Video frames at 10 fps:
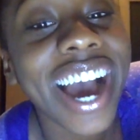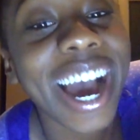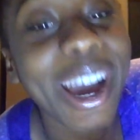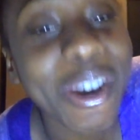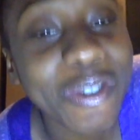
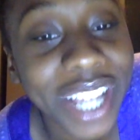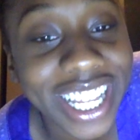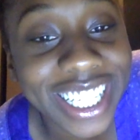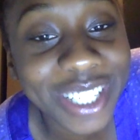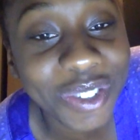I hope you
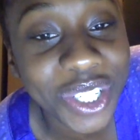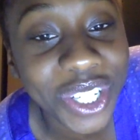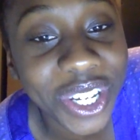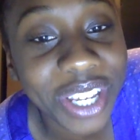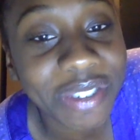like this
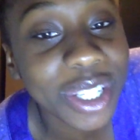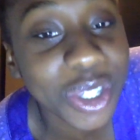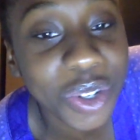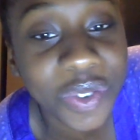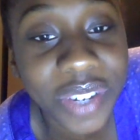video. If this
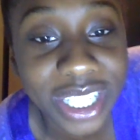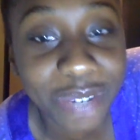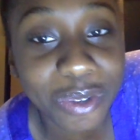is your first time